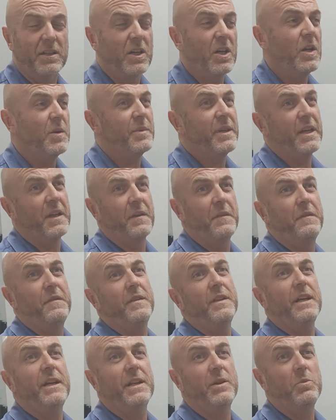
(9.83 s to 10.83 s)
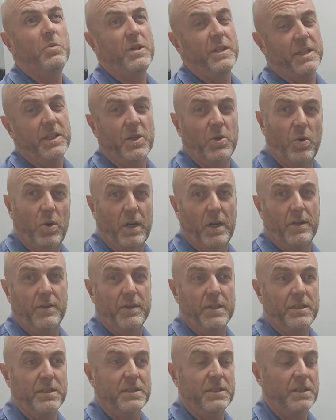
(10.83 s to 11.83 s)
I'm getting flooded with
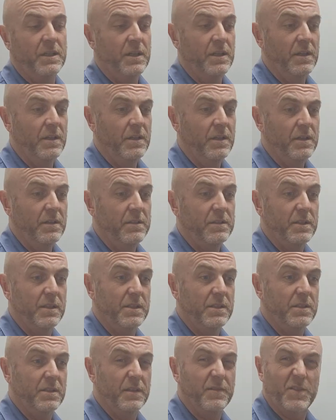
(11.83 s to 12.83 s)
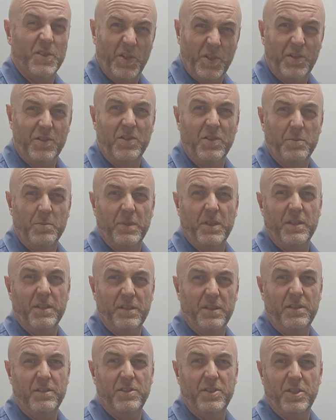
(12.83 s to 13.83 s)
inquiries since I've turned on my
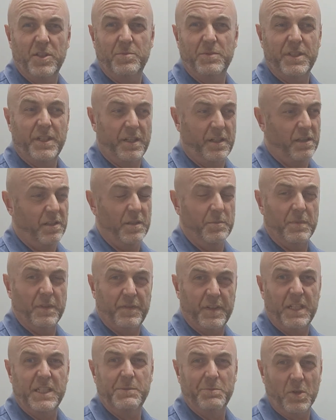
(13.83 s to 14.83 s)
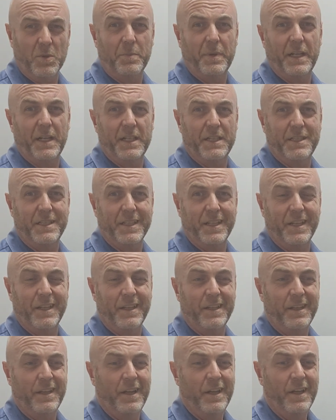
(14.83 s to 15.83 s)
YouTube channel and my Facebook page
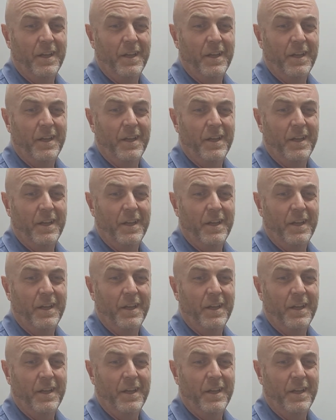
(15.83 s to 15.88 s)
again